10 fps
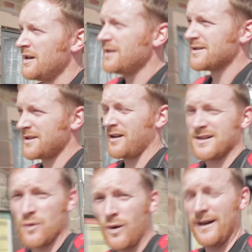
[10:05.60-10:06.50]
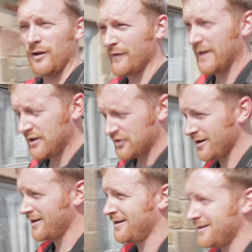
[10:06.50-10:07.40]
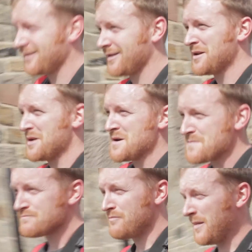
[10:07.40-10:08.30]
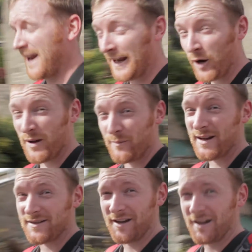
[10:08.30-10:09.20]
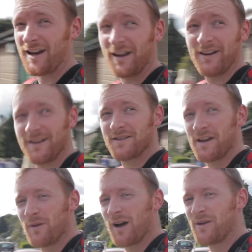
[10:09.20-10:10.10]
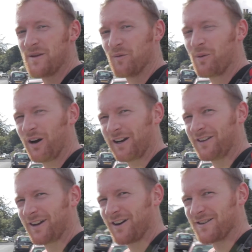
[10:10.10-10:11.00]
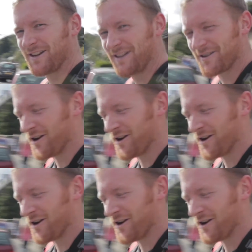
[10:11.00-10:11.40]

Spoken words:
It's a nice quiet little village. Made a little bit busier, I dare say, by people parking the cars here to go